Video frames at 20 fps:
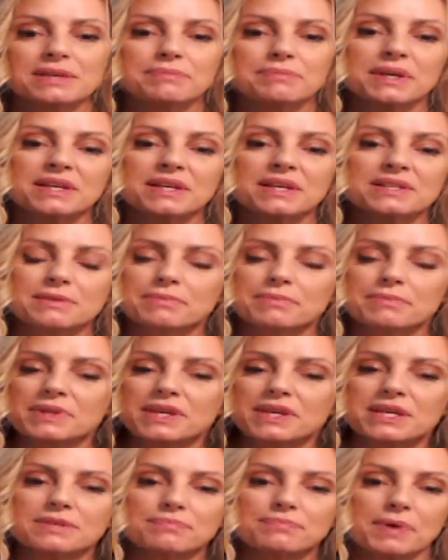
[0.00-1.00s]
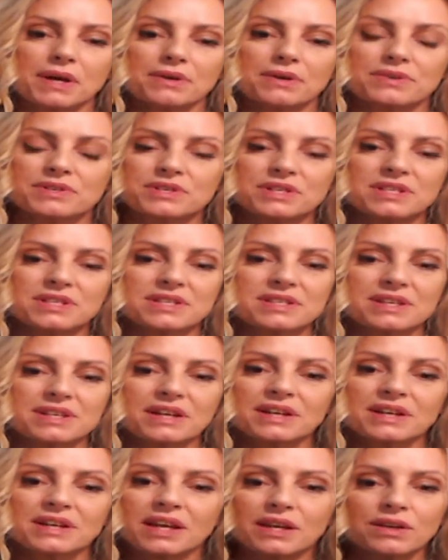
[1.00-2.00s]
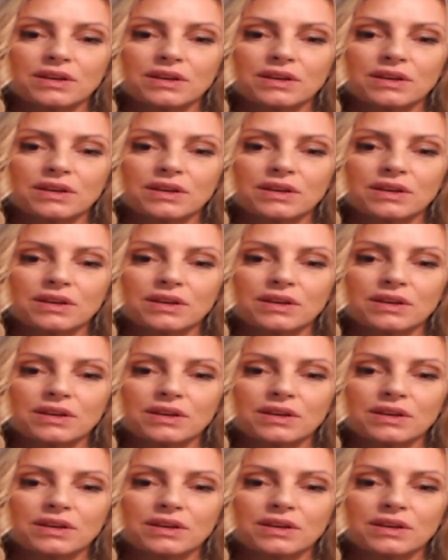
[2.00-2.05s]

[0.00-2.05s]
because some of these battles are just sucking